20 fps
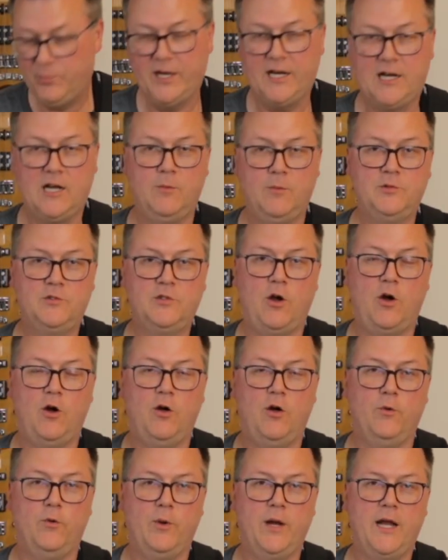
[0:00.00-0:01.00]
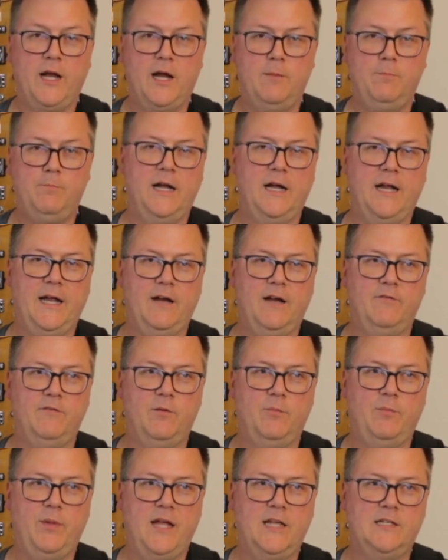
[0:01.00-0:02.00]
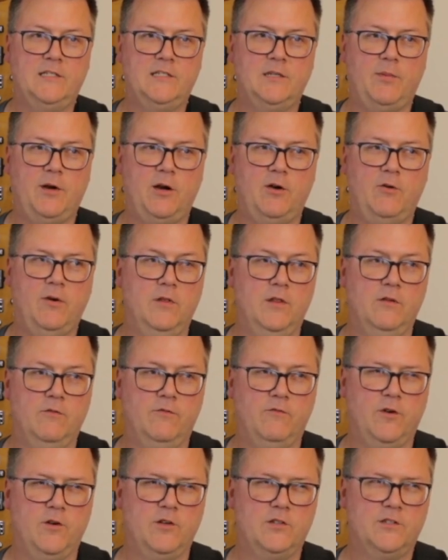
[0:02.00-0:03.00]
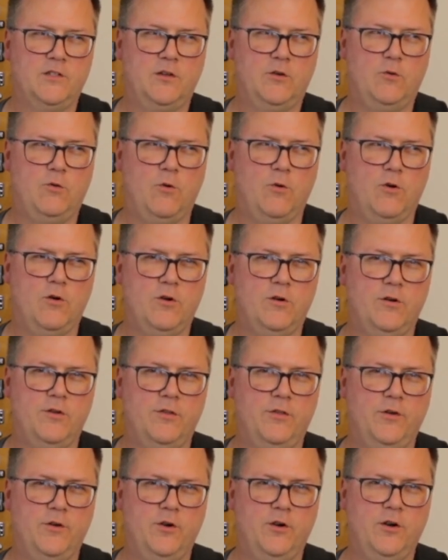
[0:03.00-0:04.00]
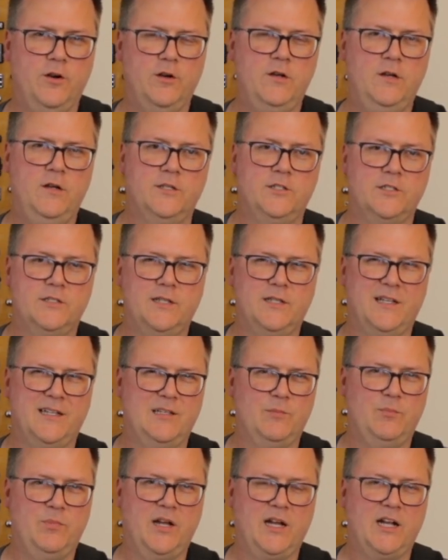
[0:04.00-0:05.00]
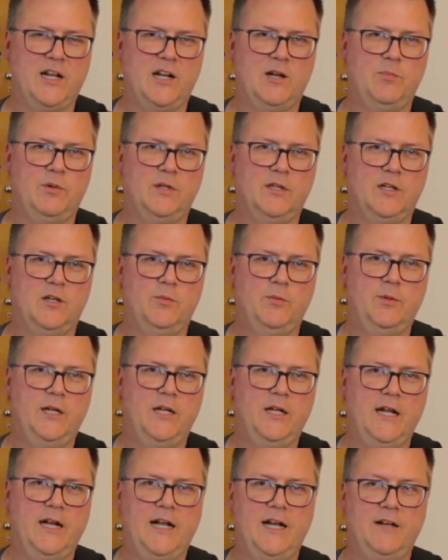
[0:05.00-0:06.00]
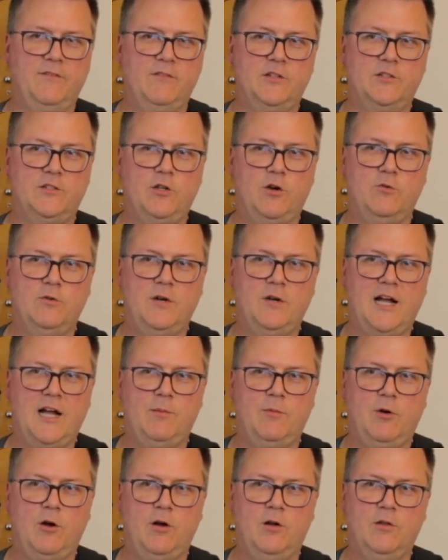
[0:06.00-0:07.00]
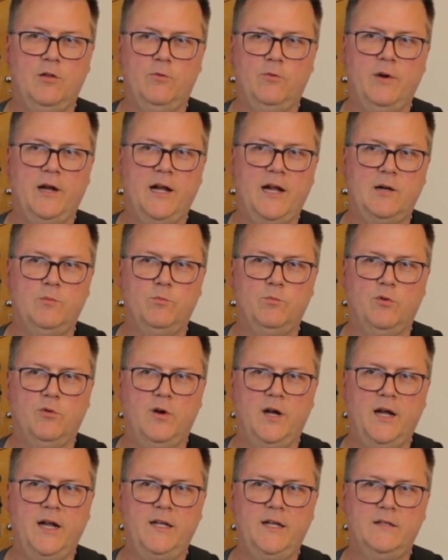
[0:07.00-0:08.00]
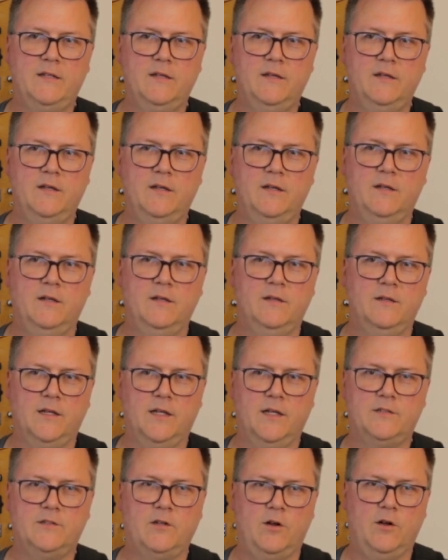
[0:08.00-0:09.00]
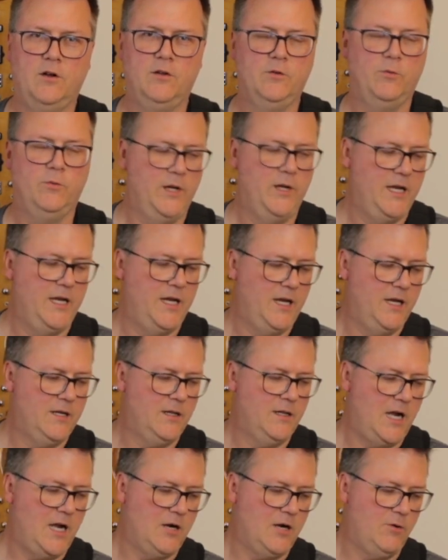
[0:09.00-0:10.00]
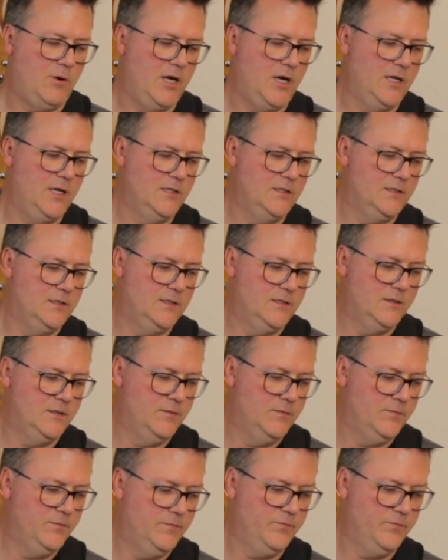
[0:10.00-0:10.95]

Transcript: pickups all the way up. I have the bass about in the first quarter or third. It's just like to pick it up a little bit. And I have the tone knob all the way on bright. That's all the way clockwise.